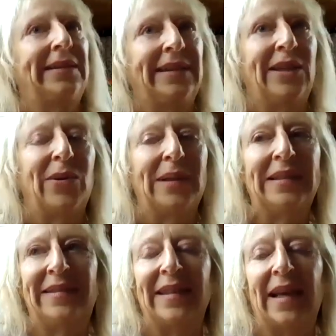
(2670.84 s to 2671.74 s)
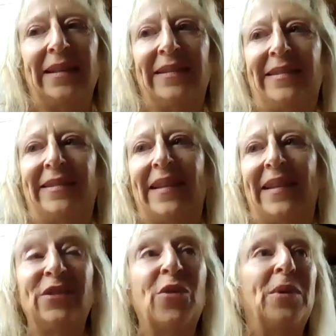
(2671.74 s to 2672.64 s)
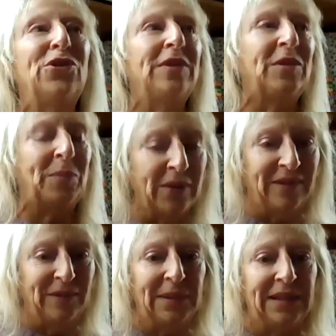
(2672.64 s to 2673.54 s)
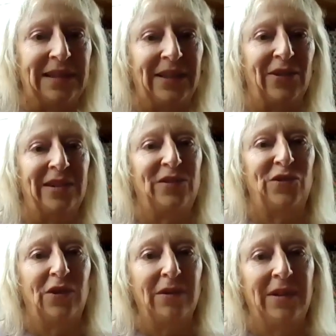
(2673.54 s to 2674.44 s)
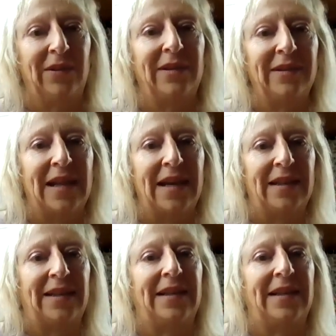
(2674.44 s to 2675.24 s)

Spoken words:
you know, it's there's so much responsibility on his shoulder that